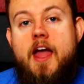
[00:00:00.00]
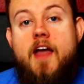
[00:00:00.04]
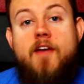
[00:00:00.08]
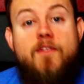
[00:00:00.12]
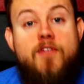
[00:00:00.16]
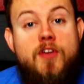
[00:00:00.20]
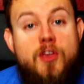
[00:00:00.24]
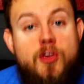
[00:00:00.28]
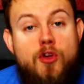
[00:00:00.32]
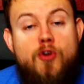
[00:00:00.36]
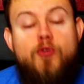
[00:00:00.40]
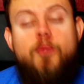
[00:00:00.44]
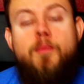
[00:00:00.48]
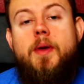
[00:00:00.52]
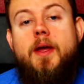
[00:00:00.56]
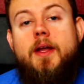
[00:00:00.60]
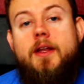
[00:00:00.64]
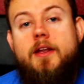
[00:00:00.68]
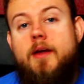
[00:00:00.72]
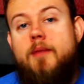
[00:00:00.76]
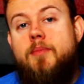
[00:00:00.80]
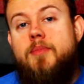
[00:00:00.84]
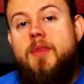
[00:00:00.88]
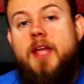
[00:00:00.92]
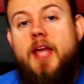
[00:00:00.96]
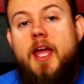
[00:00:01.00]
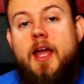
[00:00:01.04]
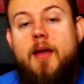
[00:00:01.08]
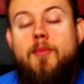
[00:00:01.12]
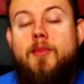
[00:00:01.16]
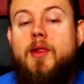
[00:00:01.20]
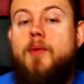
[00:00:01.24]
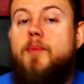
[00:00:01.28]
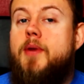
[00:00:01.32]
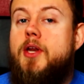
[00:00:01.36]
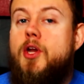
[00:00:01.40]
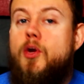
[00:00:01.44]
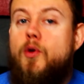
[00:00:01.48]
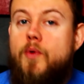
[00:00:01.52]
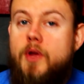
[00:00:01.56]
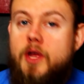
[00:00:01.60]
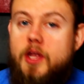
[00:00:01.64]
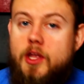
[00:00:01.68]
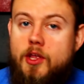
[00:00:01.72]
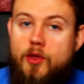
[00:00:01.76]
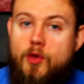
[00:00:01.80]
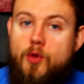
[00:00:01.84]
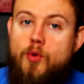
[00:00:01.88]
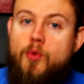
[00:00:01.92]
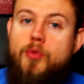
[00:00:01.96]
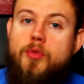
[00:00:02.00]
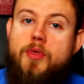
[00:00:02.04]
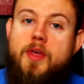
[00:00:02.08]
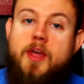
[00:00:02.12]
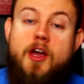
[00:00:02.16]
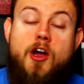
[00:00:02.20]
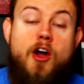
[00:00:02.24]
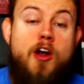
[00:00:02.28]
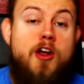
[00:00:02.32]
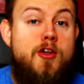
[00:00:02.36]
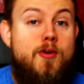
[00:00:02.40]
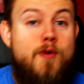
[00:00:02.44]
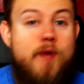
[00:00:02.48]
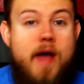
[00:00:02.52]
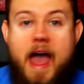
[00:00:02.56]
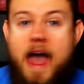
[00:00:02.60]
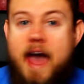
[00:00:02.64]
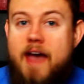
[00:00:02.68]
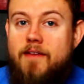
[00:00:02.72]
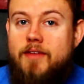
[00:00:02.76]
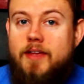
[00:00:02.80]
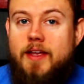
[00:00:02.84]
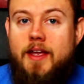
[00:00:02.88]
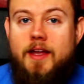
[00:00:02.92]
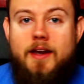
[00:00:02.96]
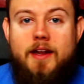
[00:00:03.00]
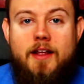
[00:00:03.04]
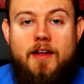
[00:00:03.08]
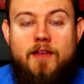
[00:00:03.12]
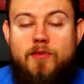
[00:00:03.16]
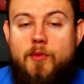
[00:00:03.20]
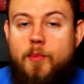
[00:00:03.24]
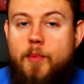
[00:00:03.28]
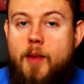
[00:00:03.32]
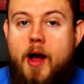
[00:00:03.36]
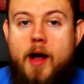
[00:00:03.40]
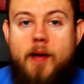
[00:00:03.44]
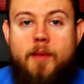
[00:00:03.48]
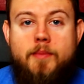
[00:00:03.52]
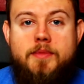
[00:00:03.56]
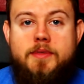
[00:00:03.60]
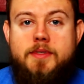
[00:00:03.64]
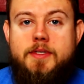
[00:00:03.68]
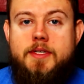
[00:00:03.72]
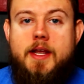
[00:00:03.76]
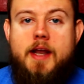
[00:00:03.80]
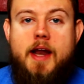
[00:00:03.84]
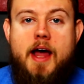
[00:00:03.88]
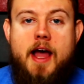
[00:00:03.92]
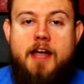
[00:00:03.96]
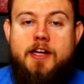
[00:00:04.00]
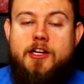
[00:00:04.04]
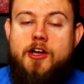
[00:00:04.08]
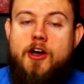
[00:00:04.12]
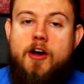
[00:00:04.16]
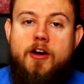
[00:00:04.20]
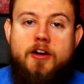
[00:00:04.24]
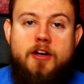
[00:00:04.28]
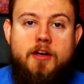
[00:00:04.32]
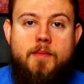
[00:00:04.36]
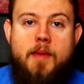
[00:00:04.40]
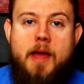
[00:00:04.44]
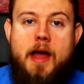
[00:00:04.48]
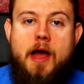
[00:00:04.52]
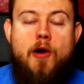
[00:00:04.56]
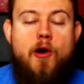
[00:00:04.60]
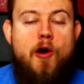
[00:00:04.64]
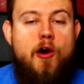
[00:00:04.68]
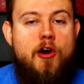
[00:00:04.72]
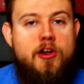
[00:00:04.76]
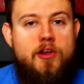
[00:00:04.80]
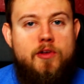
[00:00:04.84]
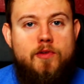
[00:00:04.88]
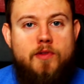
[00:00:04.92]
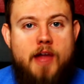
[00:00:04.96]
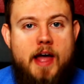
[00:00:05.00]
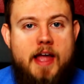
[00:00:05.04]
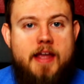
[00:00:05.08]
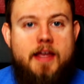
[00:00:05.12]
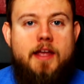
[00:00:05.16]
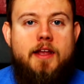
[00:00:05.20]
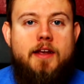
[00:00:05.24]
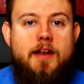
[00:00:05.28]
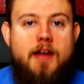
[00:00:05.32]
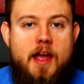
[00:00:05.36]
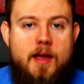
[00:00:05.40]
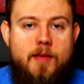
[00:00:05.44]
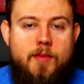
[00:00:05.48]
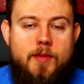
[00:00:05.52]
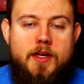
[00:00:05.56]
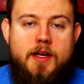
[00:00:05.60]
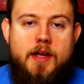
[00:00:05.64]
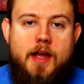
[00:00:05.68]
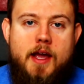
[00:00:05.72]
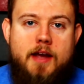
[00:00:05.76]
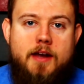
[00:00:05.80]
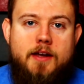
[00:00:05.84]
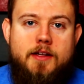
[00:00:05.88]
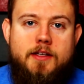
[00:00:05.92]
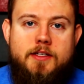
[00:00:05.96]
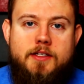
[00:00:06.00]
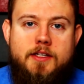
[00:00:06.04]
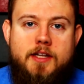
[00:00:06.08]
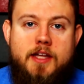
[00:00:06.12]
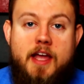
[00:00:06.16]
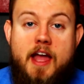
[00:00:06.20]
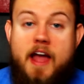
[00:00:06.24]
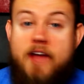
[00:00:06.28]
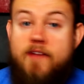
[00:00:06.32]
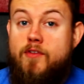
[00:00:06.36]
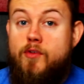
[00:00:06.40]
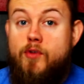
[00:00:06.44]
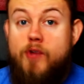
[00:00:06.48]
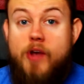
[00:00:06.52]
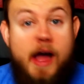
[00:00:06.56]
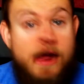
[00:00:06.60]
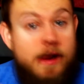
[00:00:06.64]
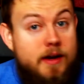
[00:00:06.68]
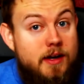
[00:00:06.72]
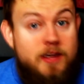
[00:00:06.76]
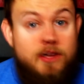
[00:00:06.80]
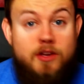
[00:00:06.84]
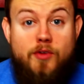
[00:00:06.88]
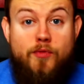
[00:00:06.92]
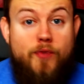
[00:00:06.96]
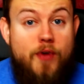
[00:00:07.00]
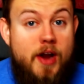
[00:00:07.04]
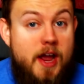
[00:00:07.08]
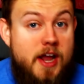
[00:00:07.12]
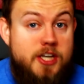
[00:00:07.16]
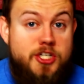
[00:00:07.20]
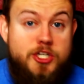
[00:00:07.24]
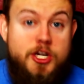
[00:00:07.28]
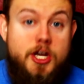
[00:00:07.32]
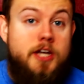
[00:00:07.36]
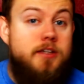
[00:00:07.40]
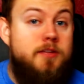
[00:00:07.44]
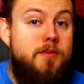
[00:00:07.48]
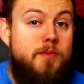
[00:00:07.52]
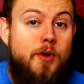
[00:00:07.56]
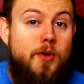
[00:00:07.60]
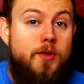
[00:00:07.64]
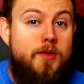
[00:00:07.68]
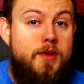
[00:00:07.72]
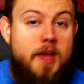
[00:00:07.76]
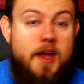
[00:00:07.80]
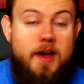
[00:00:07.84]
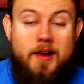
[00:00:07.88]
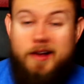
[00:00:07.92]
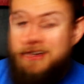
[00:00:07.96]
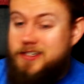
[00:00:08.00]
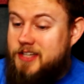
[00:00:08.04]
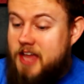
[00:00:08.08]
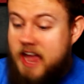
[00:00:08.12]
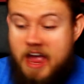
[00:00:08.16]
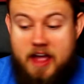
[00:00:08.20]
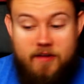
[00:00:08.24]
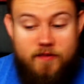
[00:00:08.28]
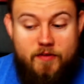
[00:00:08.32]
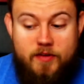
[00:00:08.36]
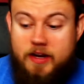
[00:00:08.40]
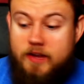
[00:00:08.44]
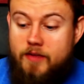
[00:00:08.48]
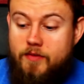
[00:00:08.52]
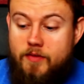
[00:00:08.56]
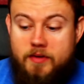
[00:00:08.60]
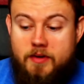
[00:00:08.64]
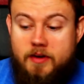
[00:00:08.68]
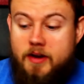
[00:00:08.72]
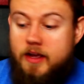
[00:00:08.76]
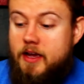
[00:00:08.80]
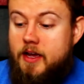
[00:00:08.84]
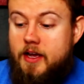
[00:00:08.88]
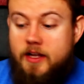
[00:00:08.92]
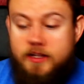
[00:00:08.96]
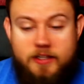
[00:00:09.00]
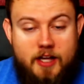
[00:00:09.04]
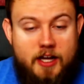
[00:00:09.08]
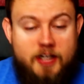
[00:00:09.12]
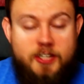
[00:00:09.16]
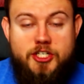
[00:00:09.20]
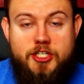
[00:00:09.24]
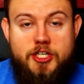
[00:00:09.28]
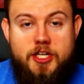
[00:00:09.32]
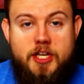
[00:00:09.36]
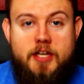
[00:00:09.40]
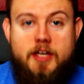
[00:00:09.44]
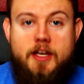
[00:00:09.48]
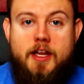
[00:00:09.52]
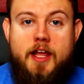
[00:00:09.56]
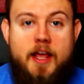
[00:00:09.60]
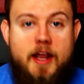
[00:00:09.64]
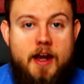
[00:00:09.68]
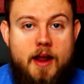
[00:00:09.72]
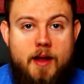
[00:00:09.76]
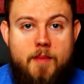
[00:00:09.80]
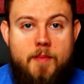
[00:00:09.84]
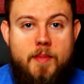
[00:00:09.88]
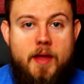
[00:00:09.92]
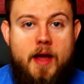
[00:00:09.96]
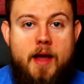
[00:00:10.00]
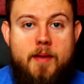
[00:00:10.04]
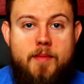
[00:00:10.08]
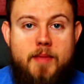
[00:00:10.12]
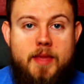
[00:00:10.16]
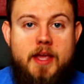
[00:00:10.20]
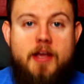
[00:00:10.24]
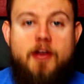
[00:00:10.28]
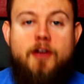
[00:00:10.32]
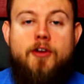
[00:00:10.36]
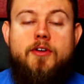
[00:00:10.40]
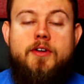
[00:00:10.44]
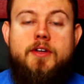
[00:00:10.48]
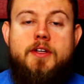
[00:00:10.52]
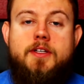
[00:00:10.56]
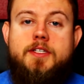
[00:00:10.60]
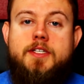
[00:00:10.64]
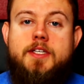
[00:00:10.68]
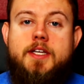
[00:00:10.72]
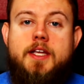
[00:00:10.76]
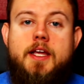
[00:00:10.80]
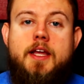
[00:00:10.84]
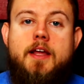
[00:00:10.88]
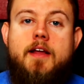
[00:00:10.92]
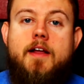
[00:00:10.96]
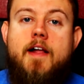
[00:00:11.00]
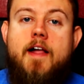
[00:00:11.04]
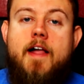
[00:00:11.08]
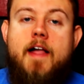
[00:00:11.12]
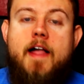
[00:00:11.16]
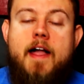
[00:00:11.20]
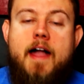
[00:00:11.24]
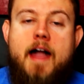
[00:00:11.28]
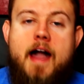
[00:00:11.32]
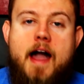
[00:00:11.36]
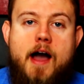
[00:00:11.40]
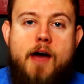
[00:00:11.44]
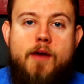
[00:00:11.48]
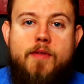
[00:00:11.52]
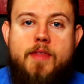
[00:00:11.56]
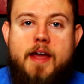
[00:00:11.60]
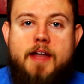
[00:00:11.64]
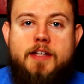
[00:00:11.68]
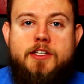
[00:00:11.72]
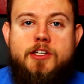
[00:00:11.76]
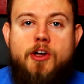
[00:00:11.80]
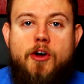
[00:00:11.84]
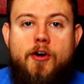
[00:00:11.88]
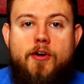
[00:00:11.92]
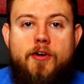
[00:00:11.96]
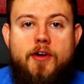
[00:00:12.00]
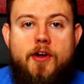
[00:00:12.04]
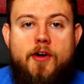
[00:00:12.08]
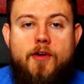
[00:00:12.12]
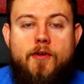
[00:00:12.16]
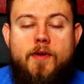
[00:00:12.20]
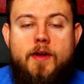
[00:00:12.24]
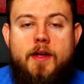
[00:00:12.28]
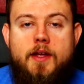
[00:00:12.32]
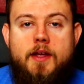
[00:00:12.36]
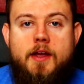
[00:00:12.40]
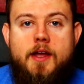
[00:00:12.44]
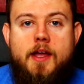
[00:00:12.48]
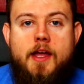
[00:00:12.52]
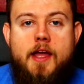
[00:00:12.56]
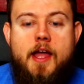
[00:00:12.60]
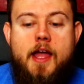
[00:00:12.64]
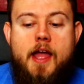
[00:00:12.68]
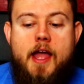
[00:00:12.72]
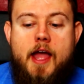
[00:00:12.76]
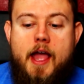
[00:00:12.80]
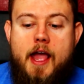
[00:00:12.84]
If you picked up the game, let me know what you think. Are you having any of the problems that I talked about? Are you liking Diamond Dynasty? Have you gotten into franchise mode yet? Because I haven't even touched it, and I'm eager to see how that's all going.